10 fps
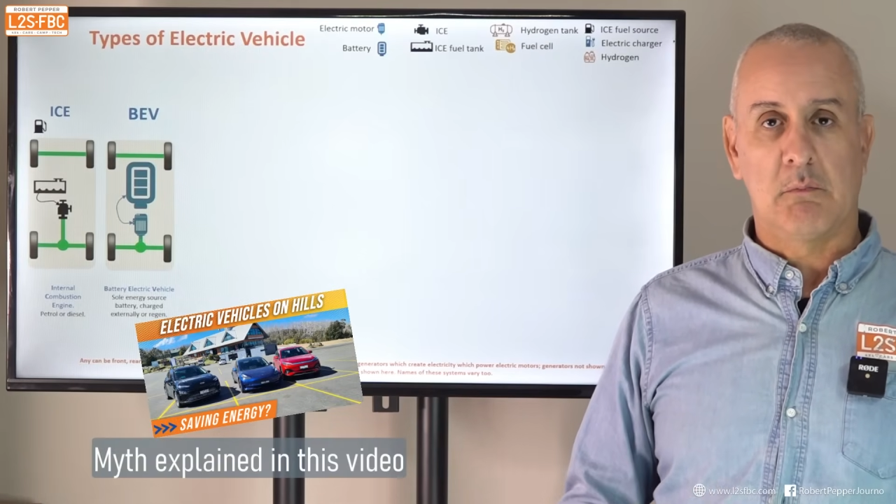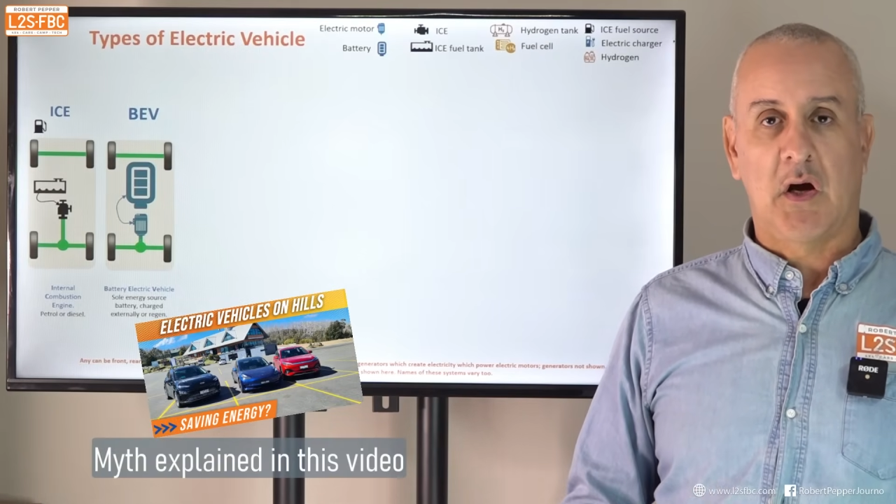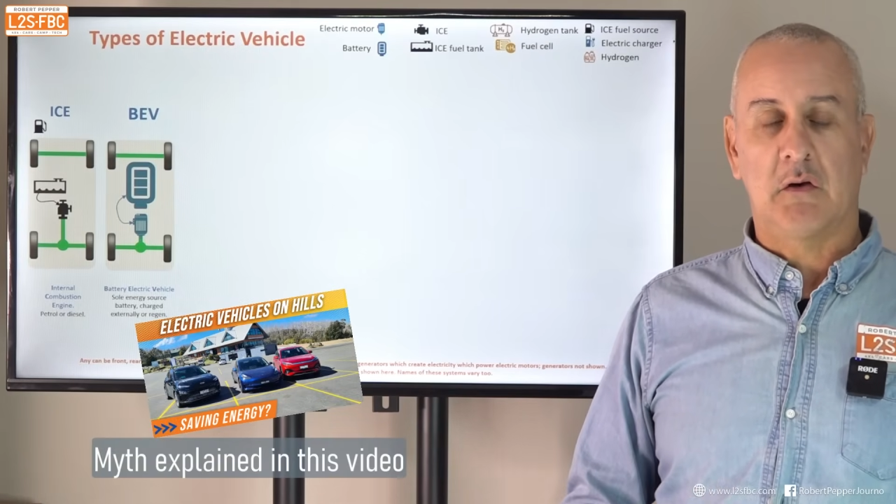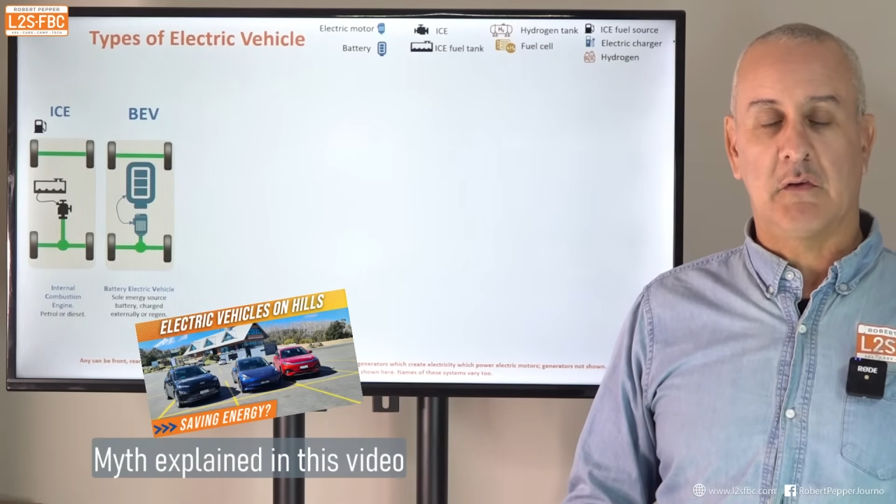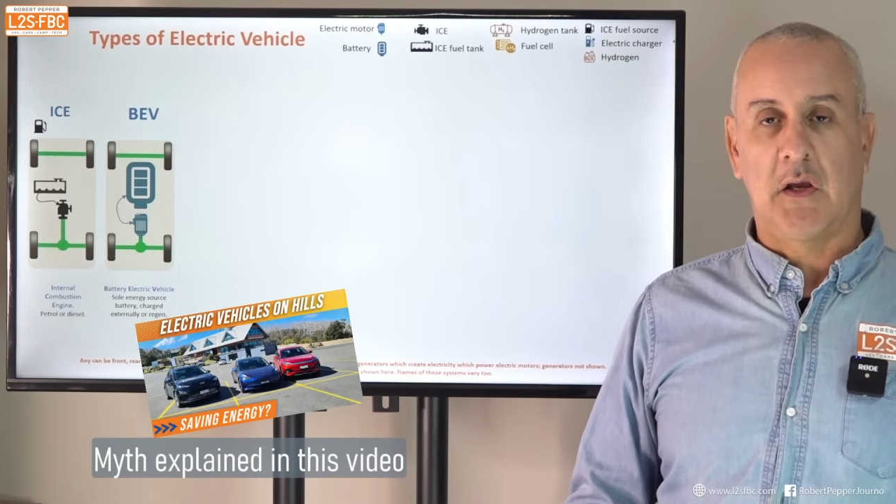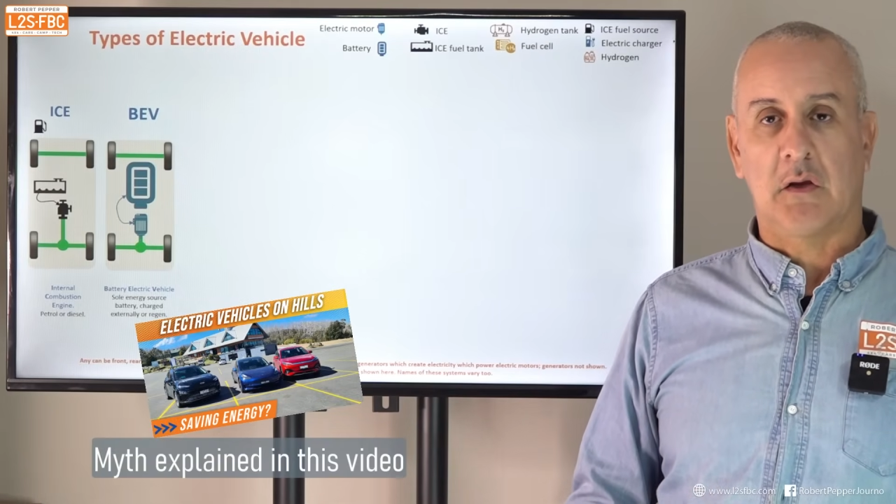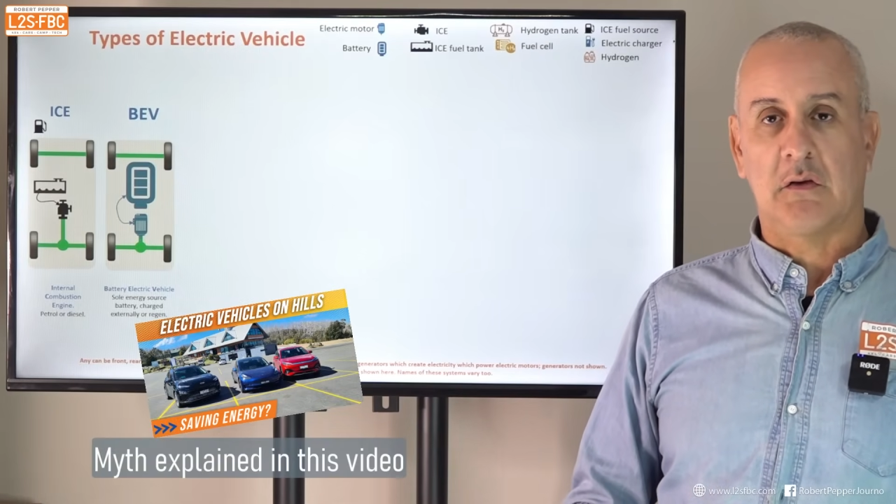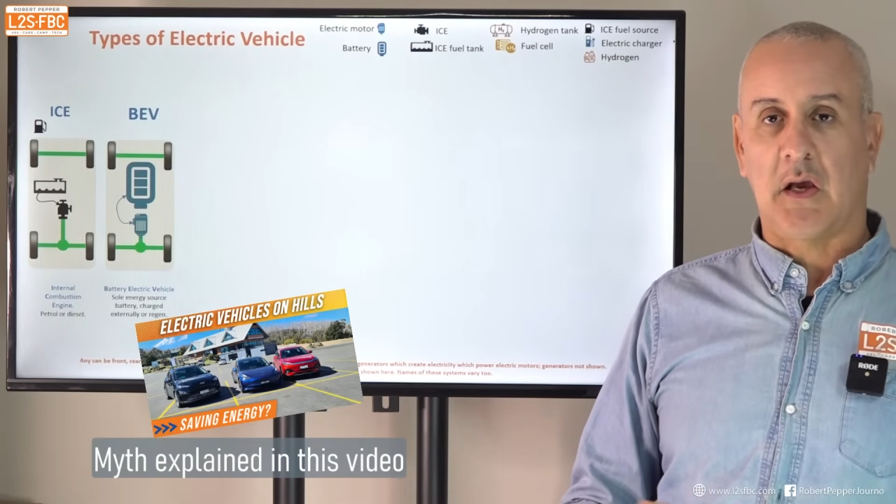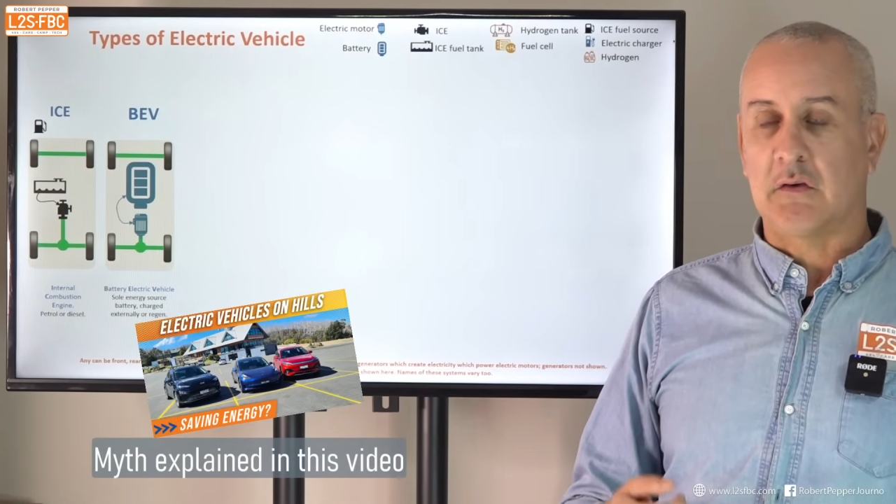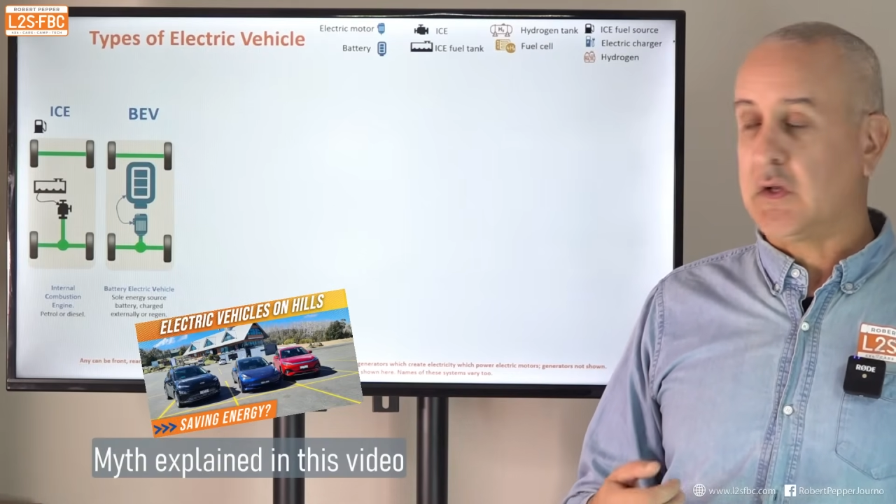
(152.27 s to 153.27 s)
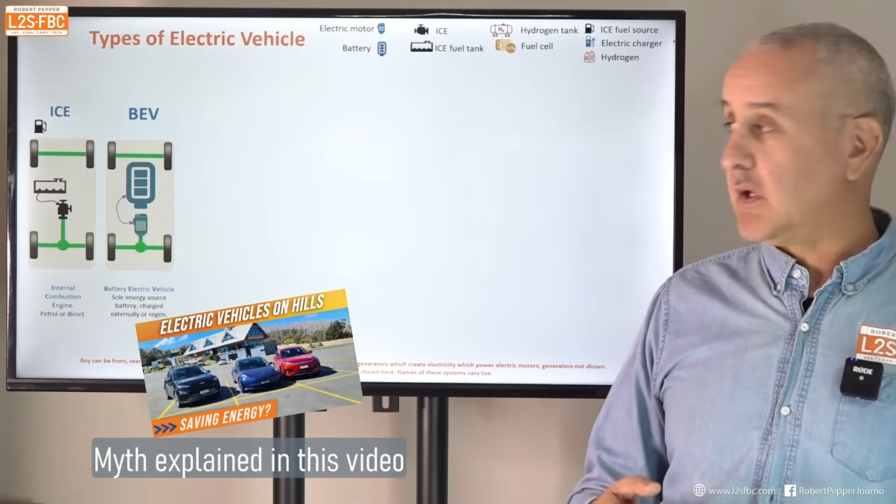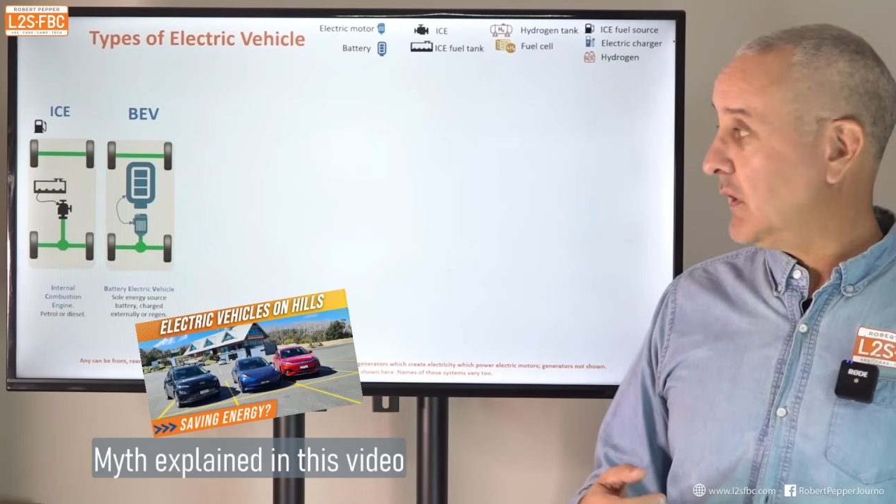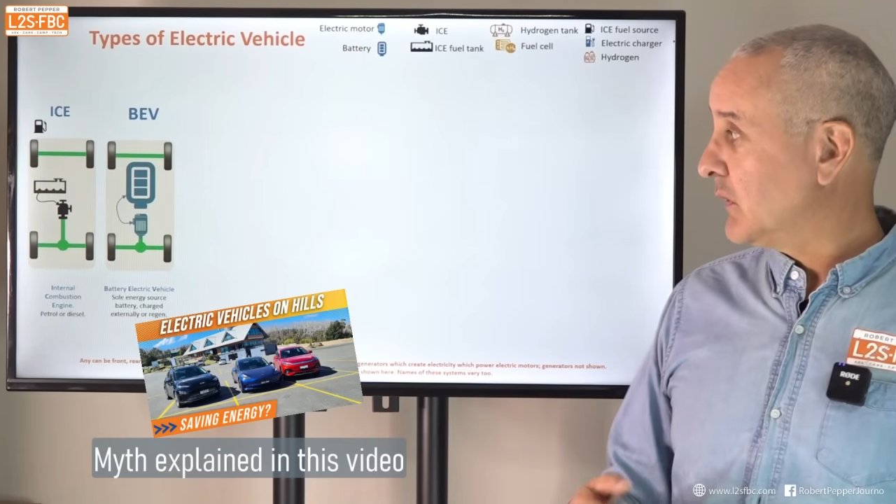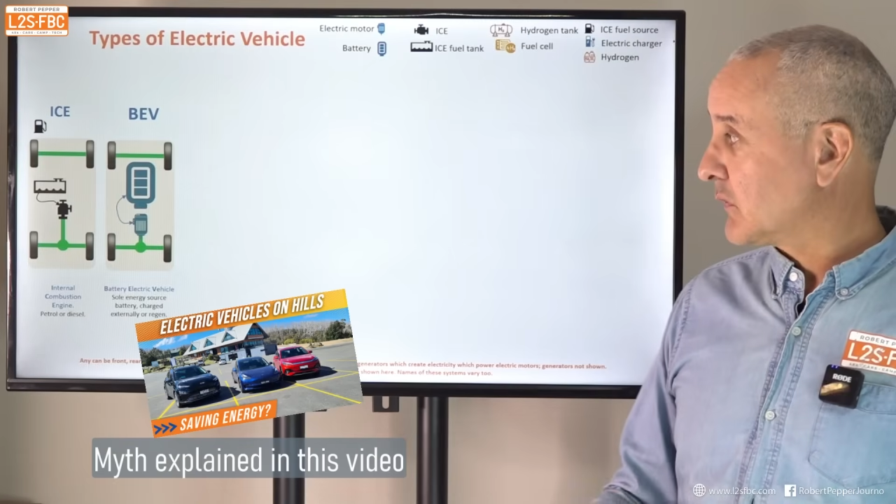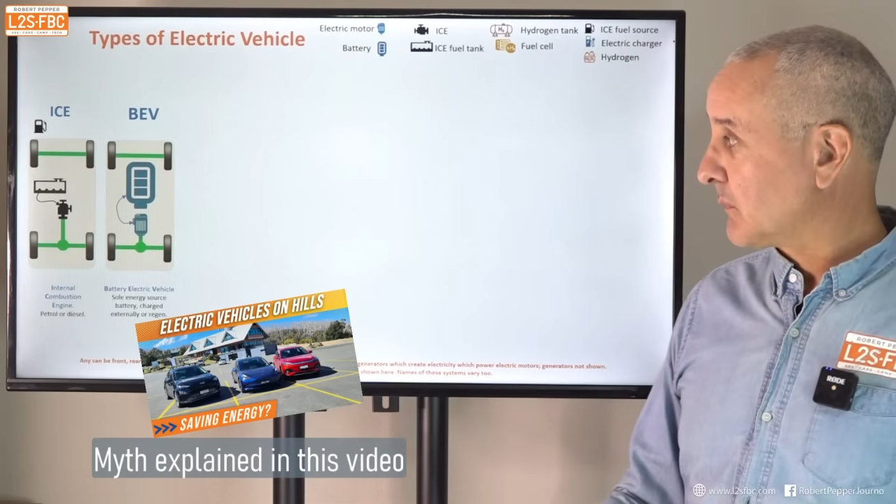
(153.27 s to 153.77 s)
might think that it
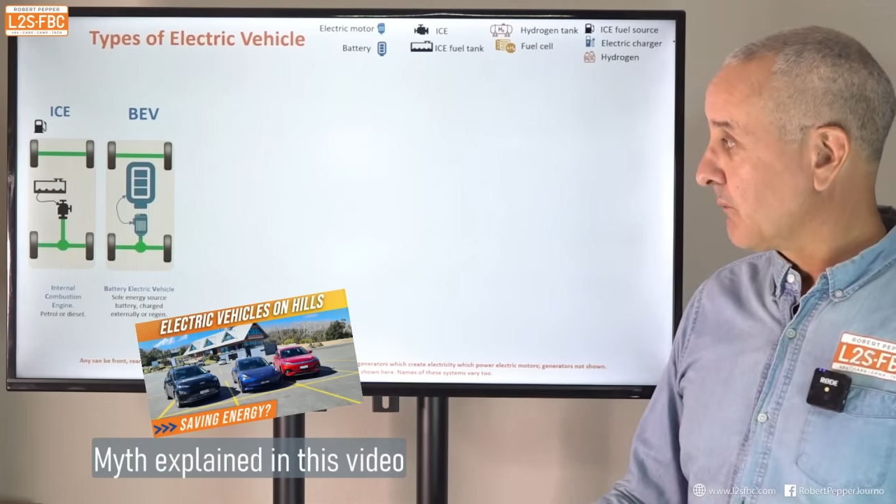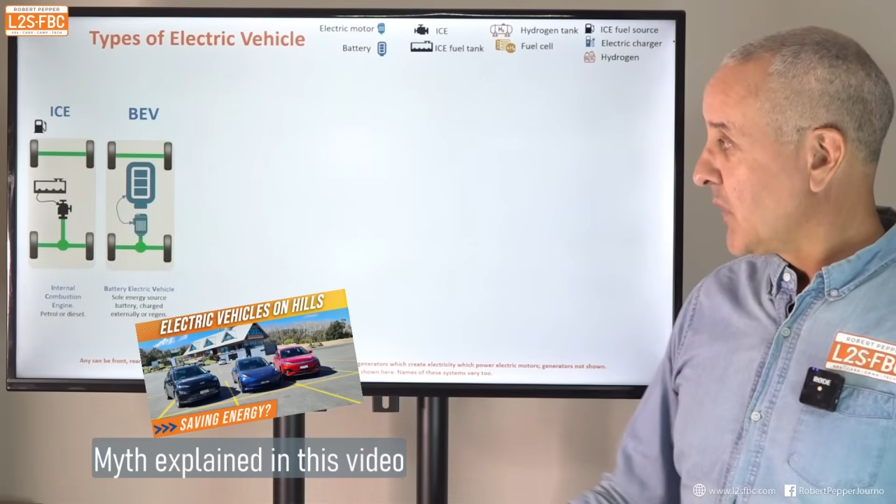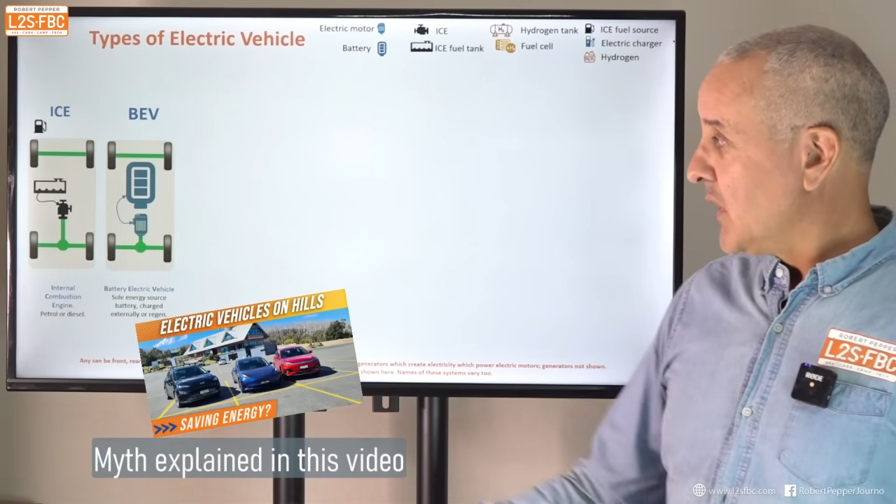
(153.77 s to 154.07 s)
is.